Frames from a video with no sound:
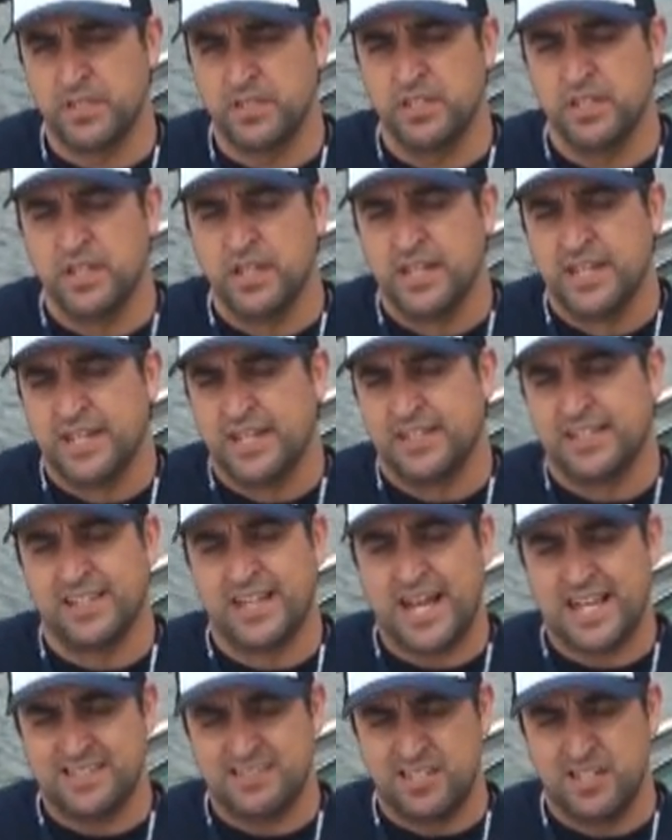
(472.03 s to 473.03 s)
And the
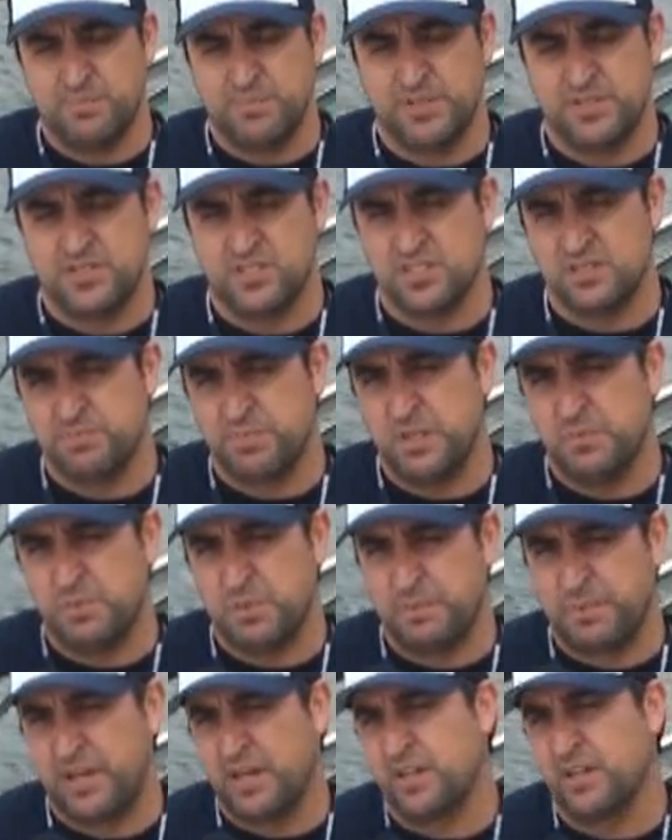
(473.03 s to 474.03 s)
last tip is just be
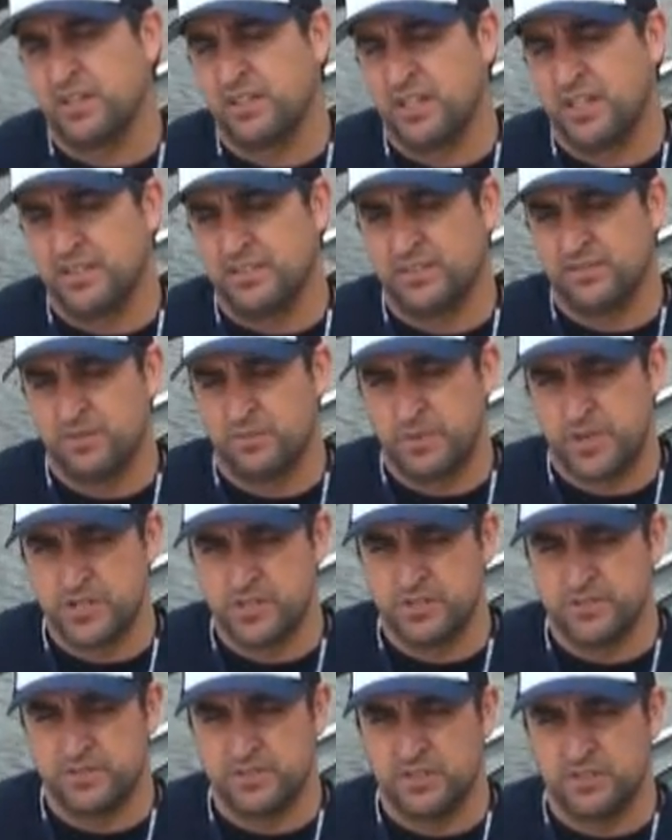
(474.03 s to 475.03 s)
prepared in case of
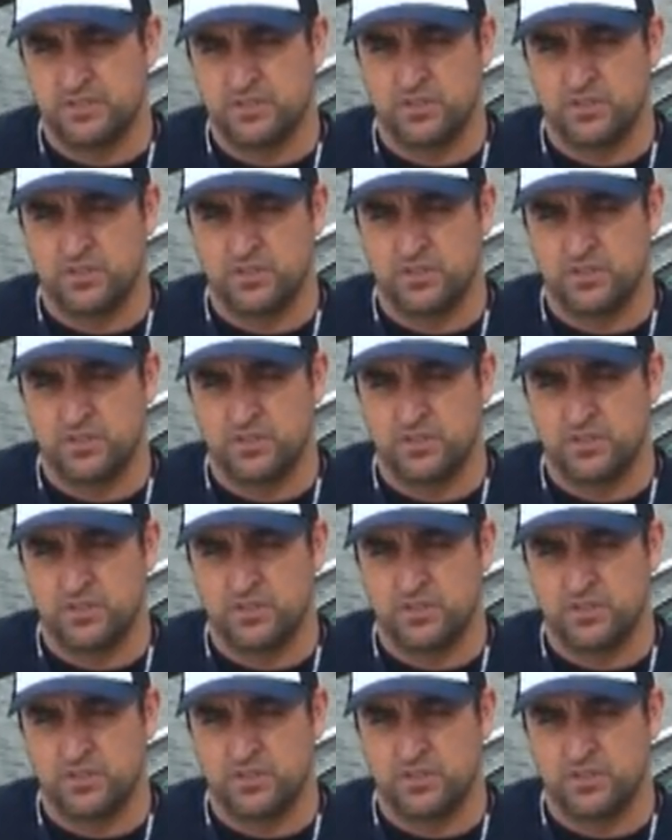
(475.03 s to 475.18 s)
emergencies.